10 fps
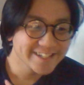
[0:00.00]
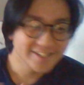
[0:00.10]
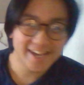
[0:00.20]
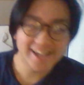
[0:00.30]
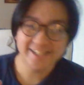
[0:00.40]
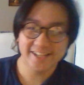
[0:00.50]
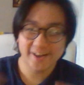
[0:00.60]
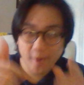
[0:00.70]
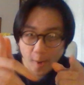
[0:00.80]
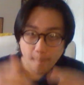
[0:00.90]
You guys
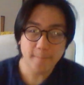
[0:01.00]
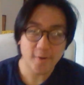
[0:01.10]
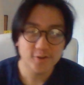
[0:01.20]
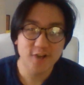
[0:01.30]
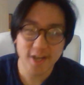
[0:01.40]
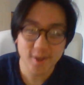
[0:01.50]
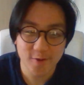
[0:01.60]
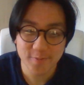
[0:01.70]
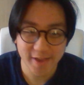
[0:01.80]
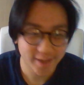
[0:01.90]
can be on the journey
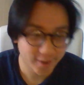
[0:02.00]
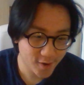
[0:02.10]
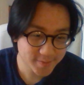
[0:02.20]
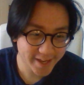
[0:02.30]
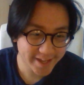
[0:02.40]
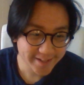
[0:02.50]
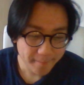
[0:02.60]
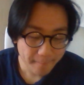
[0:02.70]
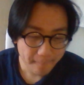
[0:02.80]
with me, you know what I'm saying?